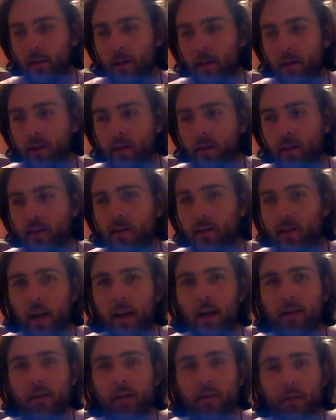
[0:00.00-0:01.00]
because the
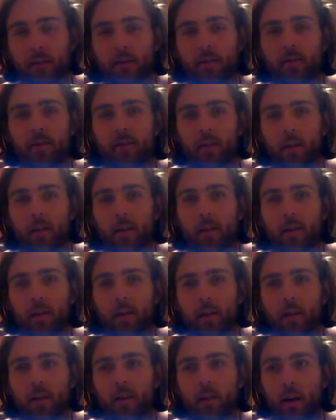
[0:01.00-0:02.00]
science is interesting.
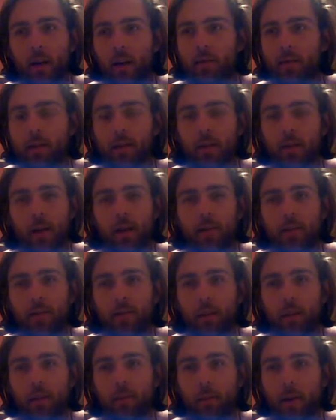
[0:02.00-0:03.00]
I was a science
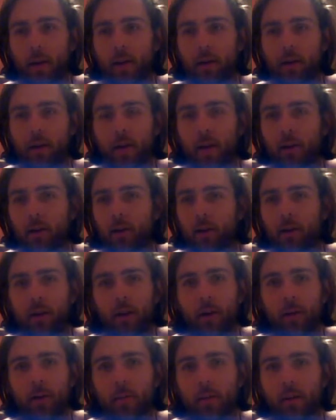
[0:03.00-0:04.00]
geek math guy growing
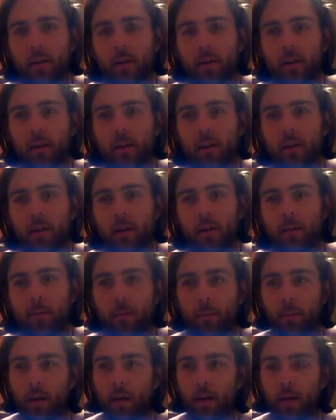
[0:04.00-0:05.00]
up,
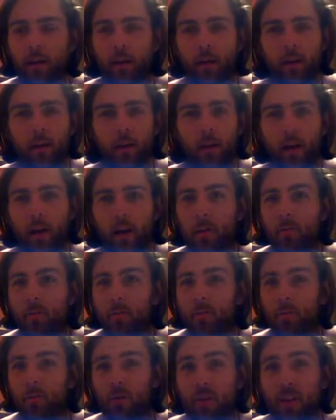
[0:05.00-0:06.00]
but
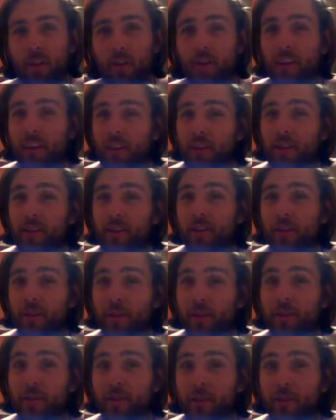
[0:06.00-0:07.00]
I'm really into the
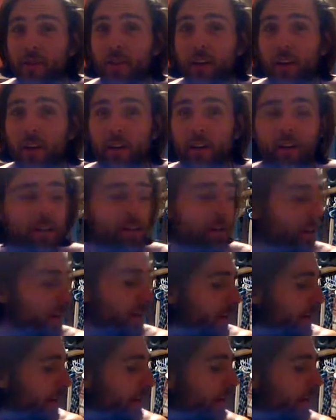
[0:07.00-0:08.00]
social stuff.
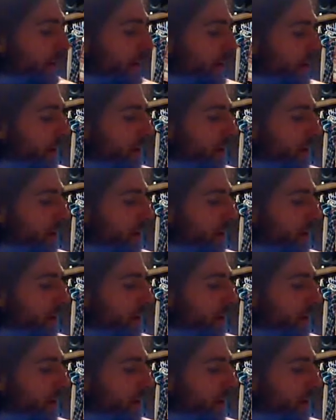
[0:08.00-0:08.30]
And